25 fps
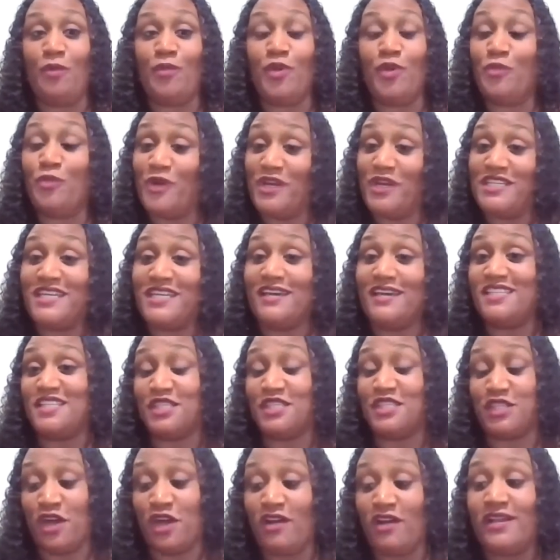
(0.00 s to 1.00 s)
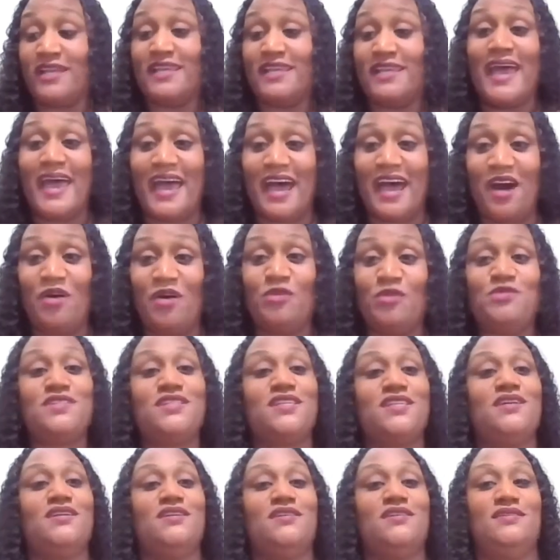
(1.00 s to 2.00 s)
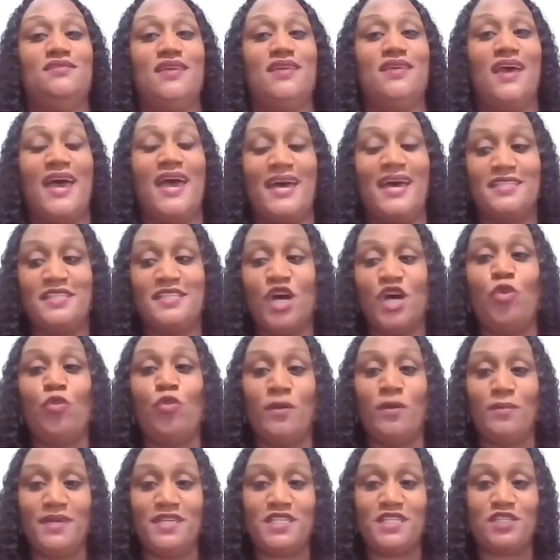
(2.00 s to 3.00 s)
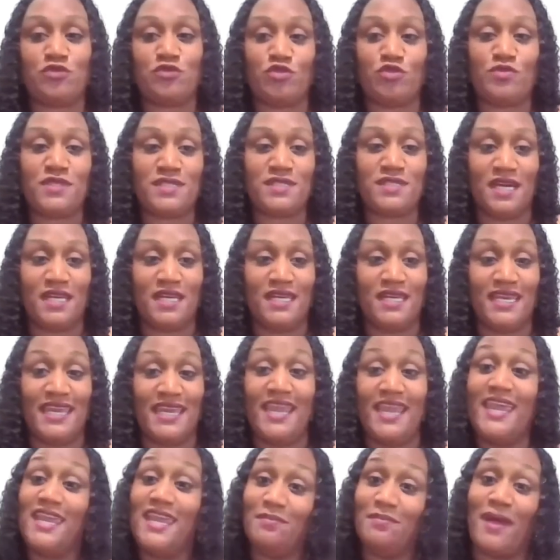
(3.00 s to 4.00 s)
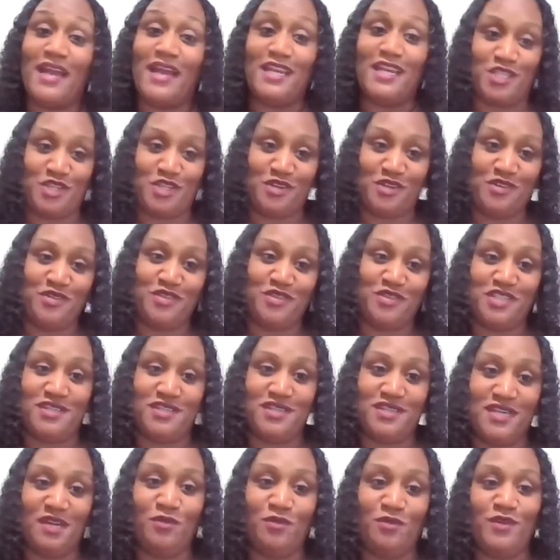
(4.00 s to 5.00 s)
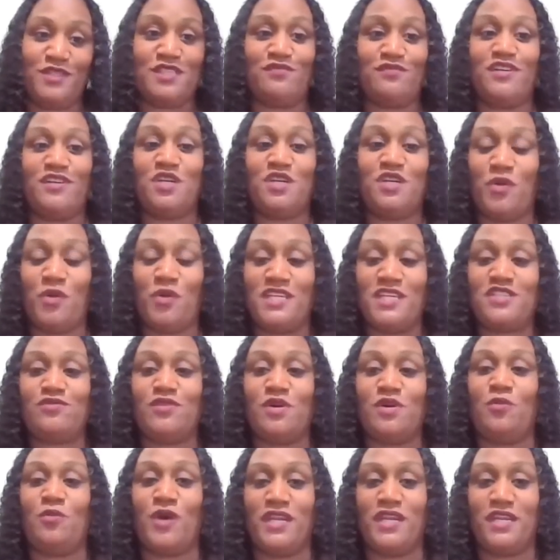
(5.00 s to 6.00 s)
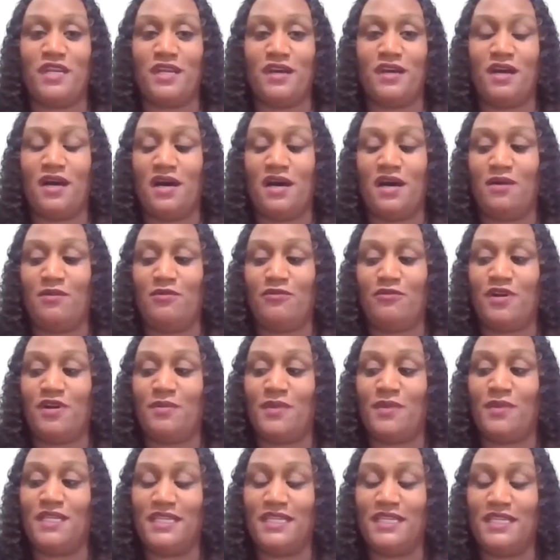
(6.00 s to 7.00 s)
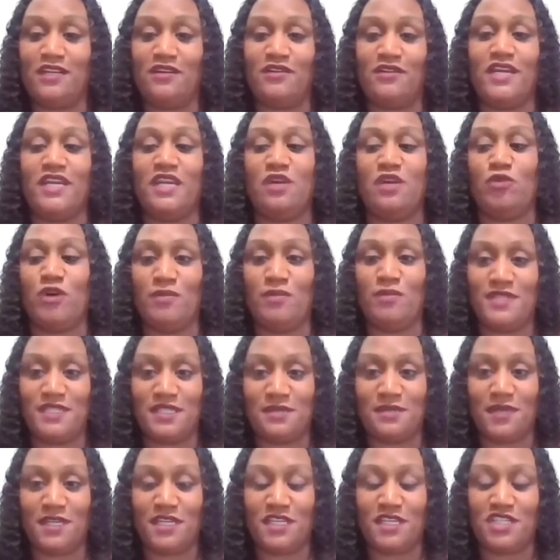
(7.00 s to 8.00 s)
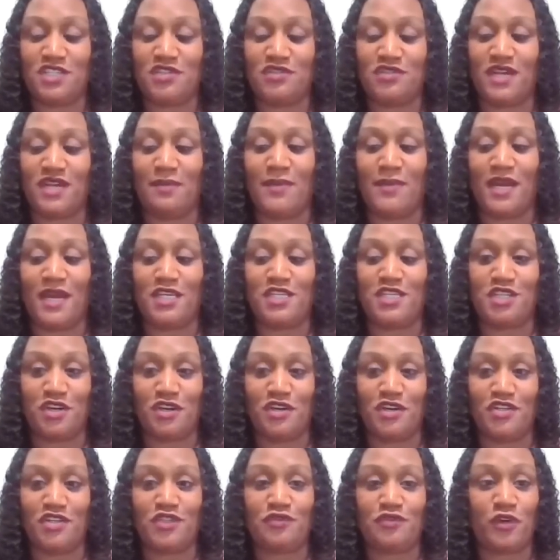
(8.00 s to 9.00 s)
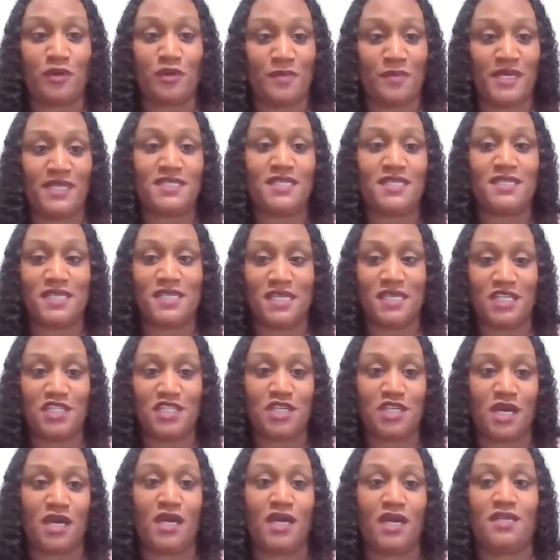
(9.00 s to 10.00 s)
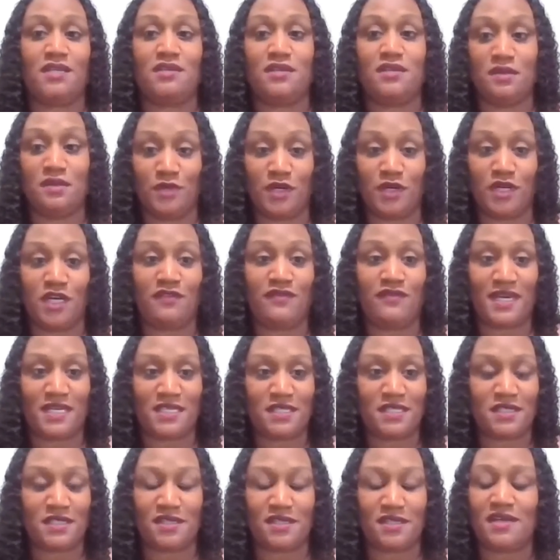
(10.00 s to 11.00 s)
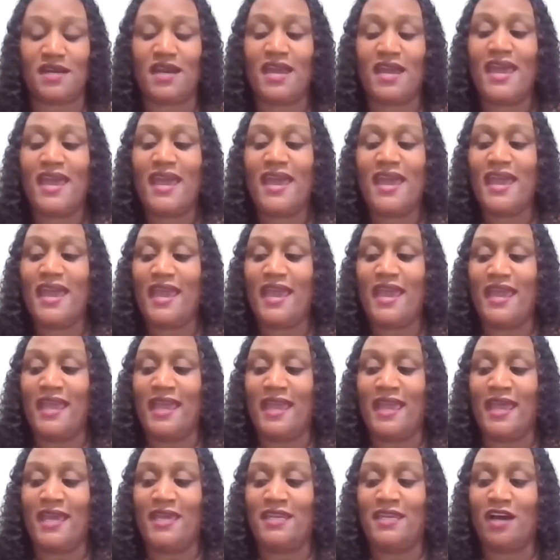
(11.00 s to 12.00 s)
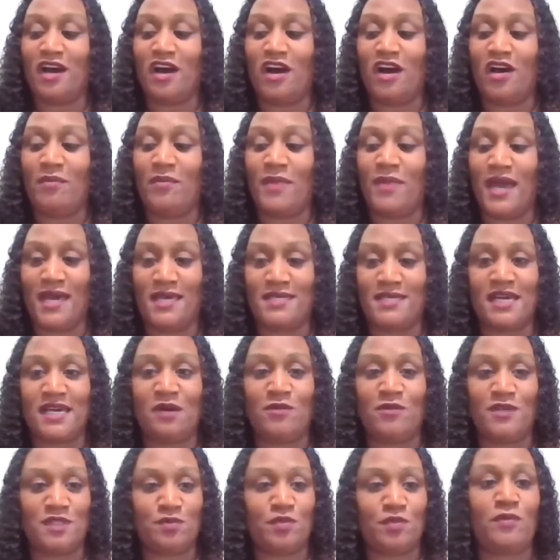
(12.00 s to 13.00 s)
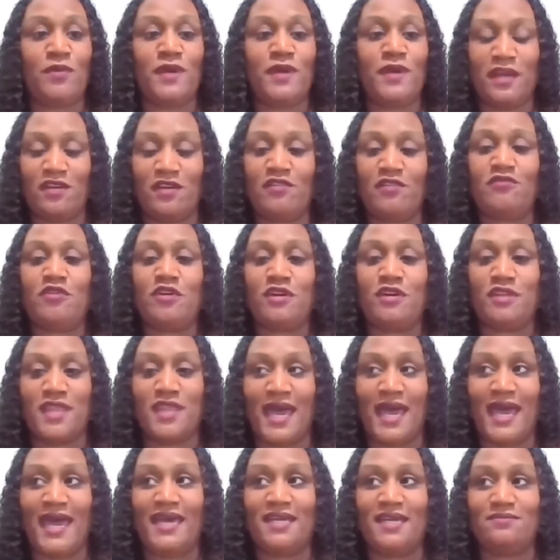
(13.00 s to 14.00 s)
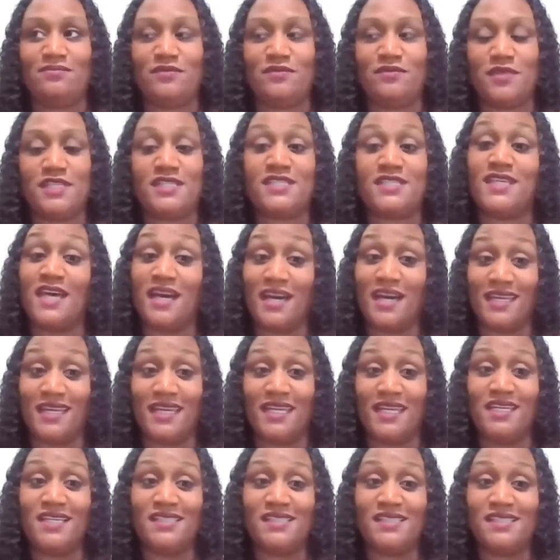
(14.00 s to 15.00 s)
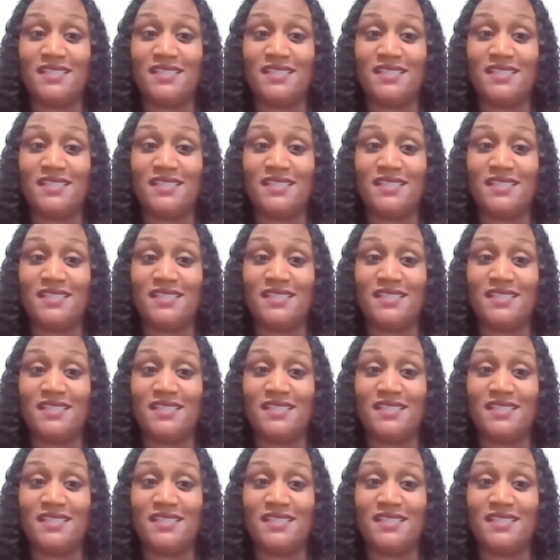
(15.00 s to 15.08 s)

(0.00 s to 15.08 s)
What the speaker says: which started out as a women's group study in my church. It was a request from from a leader in the women's ministry in my church for me to teach on the book of Esther. And as I was preparing for that study,